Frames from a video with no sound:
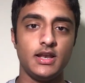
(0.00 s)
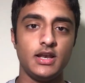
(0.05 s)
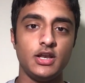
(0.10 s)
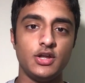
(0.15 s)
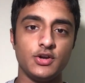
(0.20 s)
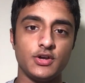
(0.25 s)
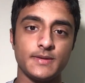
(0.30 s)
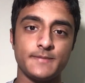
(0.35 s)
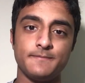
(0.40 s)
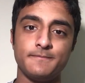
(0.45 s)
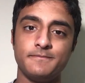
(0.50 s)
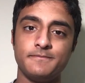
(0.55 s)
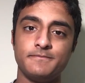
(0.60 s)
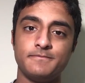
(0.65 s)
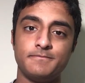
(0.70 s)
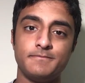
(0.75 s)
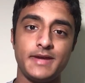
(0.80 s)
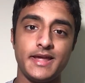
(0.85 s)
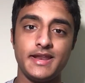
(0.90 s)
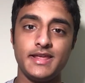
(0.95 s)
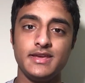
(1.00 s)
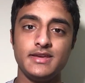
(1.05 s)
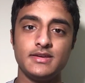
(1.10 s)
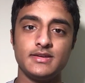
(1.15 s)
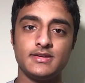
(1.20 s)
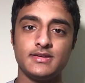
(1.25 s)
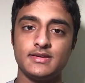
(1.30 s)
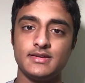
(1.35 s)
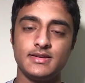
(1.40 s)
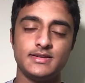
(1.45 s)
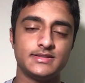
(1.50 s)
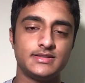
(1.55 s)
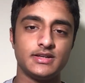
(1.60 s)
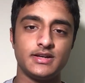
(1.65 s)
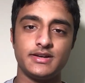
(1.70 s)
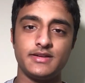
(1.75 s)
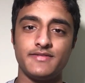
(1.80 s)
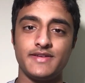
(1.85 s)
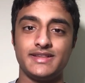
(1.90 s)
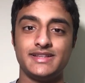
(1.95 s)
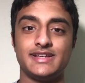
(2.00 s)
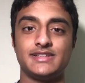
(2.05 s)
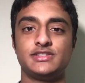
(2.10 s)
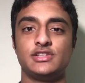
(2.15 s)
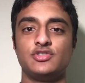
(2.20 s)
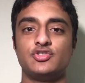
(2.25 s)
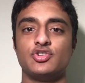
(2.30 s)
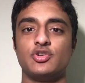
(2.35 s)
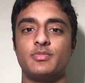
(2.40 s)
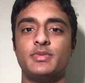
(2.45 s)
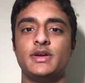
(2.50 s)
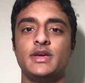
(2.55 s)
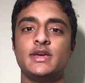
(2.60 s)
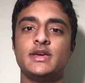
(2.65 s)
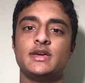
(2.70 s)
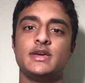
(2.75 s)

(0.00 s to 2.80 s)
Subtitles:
Look, Manning has done a fantastic job